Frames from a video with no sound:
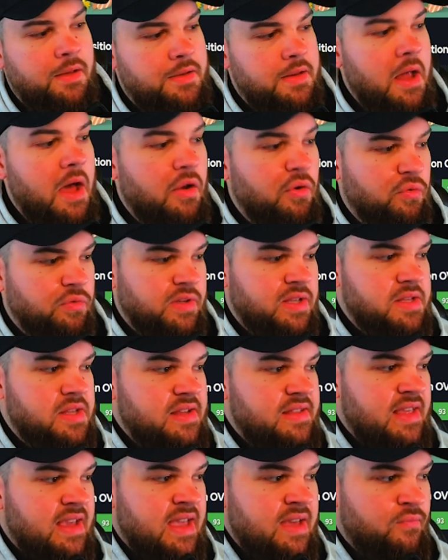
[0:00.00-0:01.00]
Not only
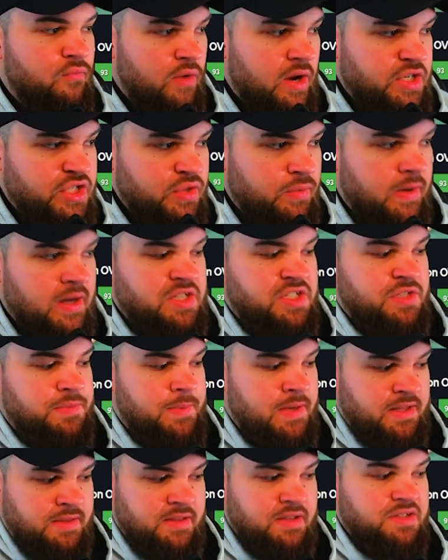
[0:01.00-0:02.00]
did they give Reggie White
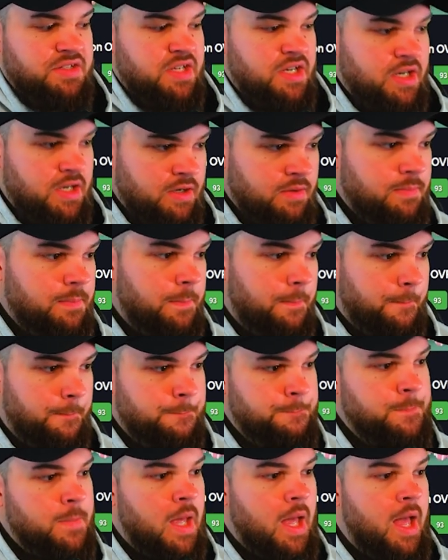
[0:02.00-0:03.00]
speed this year,
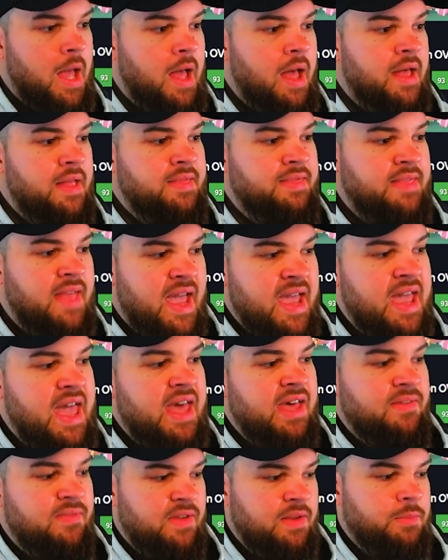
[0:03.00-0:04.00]
they
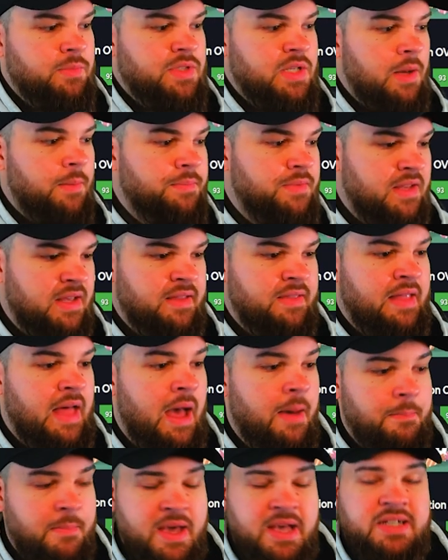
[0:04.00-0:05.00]
gave him something
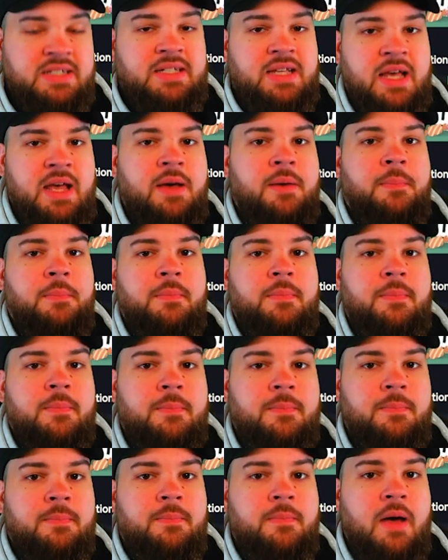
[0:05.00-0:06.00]
that makes him
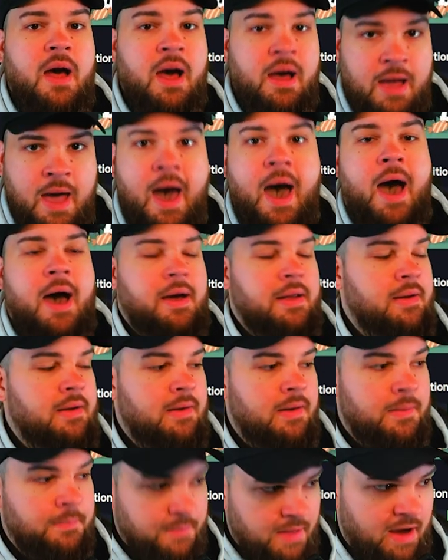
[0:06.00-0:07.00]
a god.
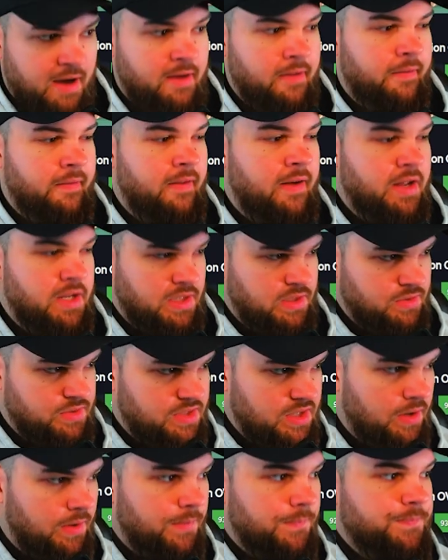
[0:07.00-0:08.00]
I'm not going to lie to you.
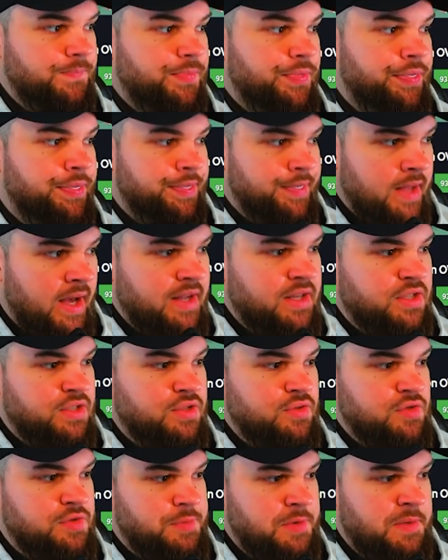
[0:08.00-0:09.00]
So
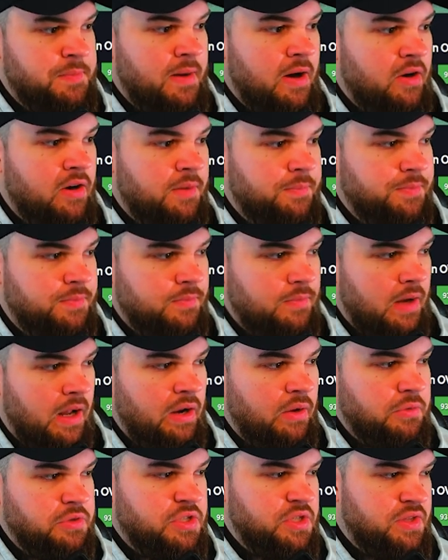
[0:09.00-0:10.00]
92 speed powered up. I
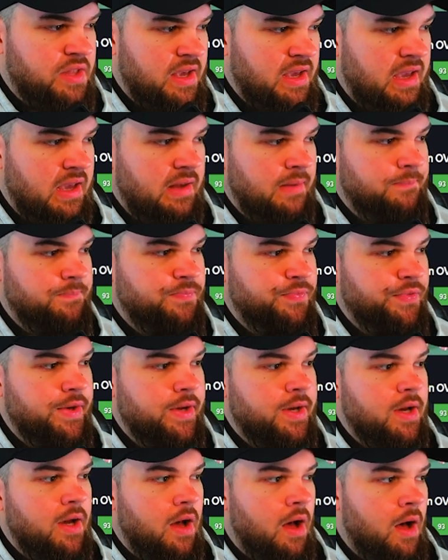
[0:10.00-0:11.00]
know what you're thinking.
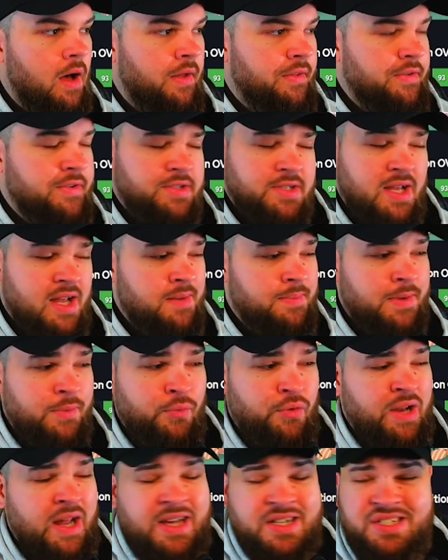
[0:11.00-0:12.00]
Uh, there's a lot of
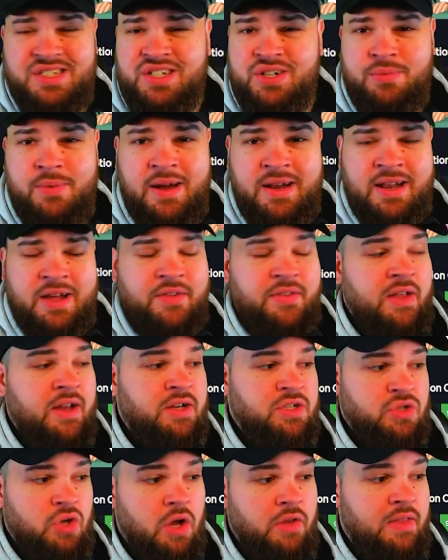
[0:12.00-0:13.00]
people in S tier right now that
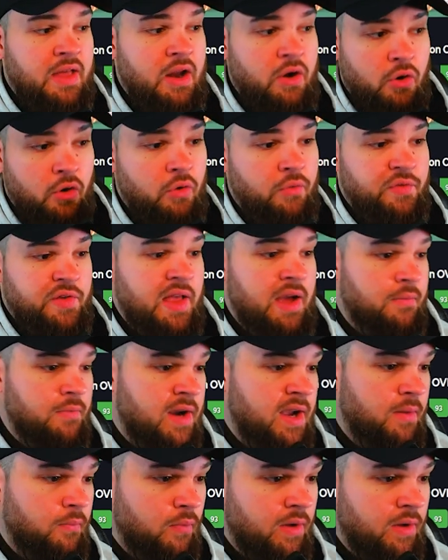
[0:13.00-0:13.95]
is that are over that, right?